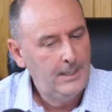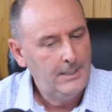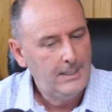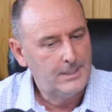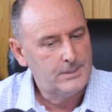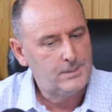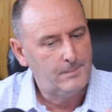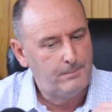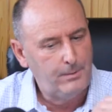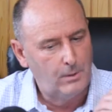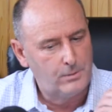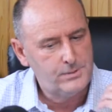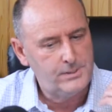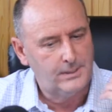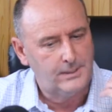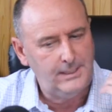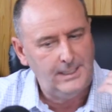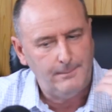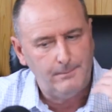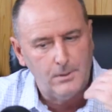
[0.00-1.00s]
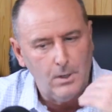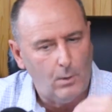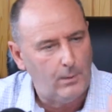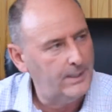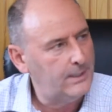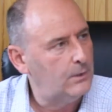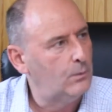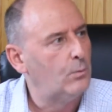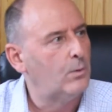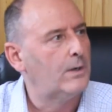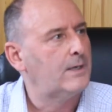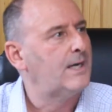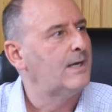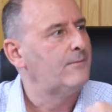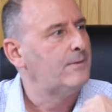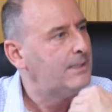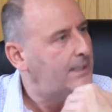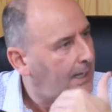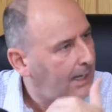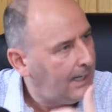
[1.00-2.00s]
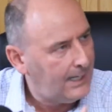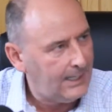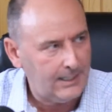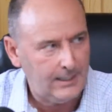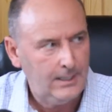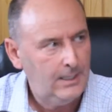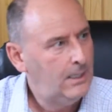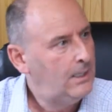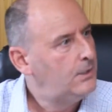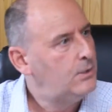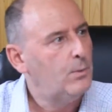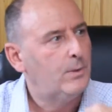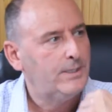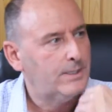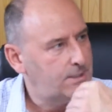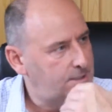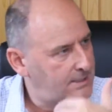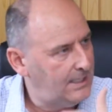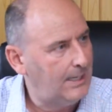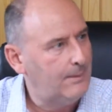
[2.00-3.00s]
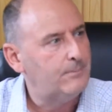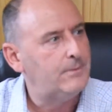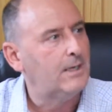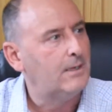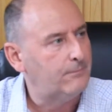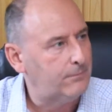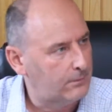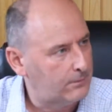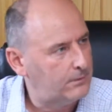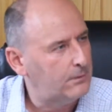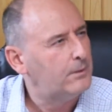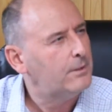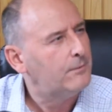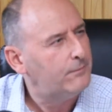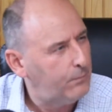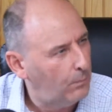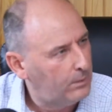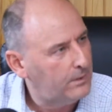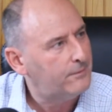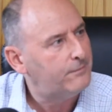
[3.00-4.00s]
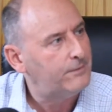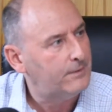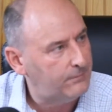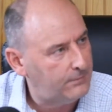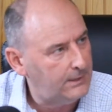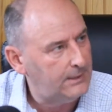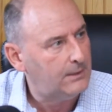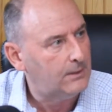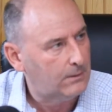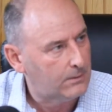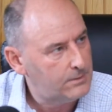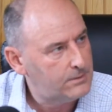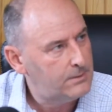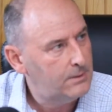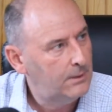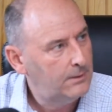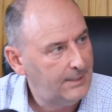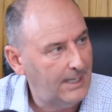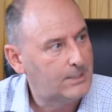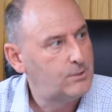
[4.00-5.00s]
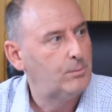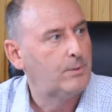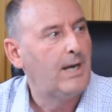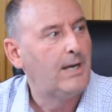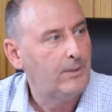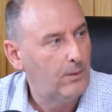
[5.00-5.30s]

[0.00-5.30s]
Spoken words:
as opposed to keep going to work every day, doing the same thing for 30, 40, 50 years. That's what I